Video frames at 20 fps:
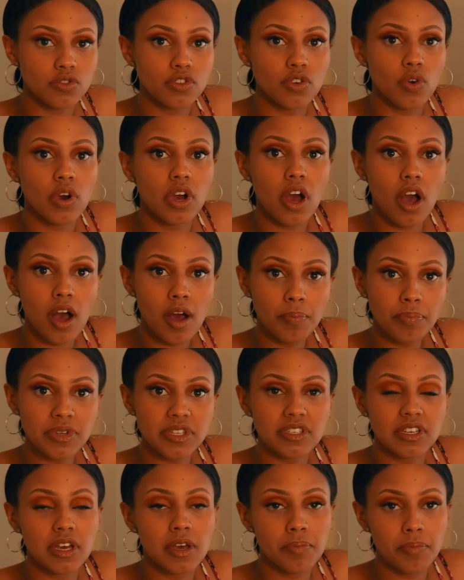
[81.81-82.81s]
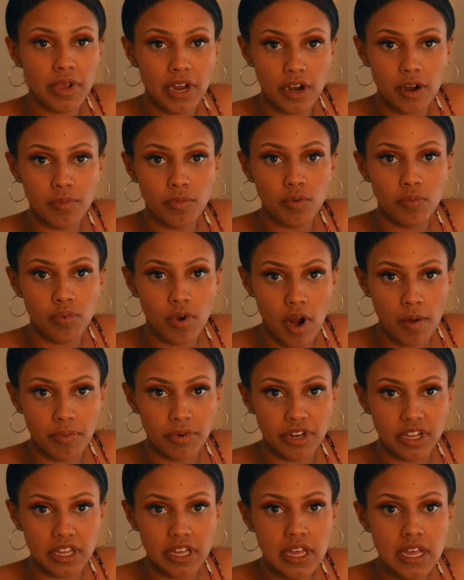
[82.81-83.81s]
So a comp is a comparable
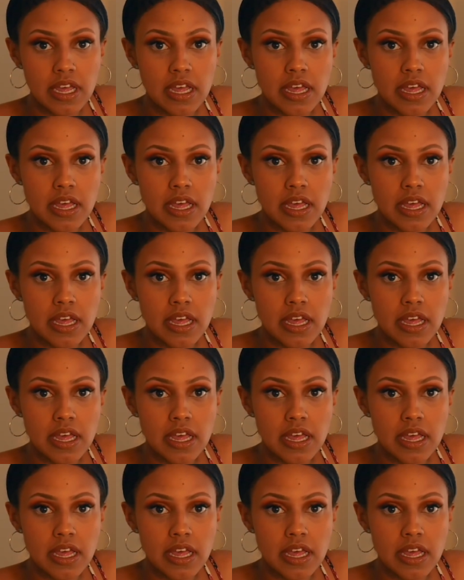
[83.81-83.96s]
property.